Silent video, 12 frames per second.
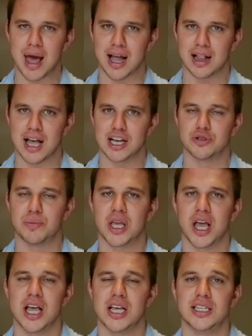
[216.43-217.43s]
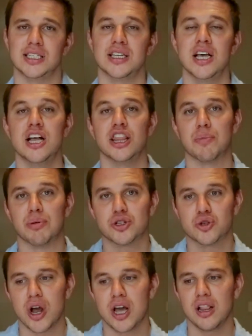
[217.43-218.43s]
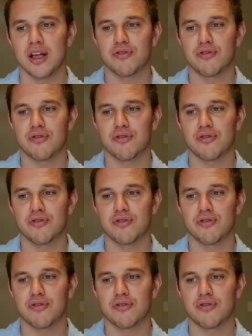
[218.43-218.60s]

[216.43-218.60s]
backlash because the portrayal